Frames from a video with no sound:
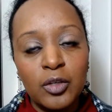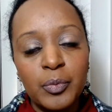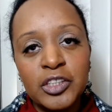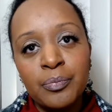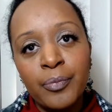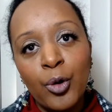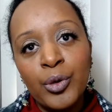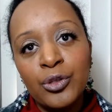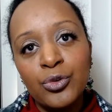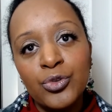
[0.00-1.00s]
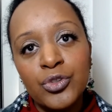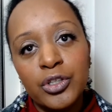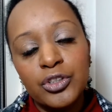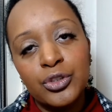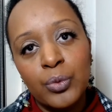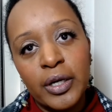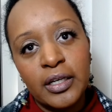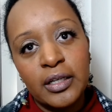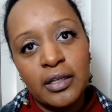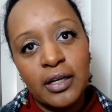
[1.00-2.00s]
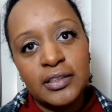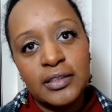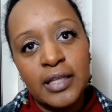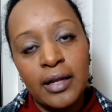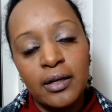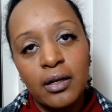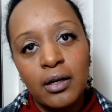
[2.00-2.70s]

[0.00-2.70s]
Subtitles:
Because the moment you start to recognize that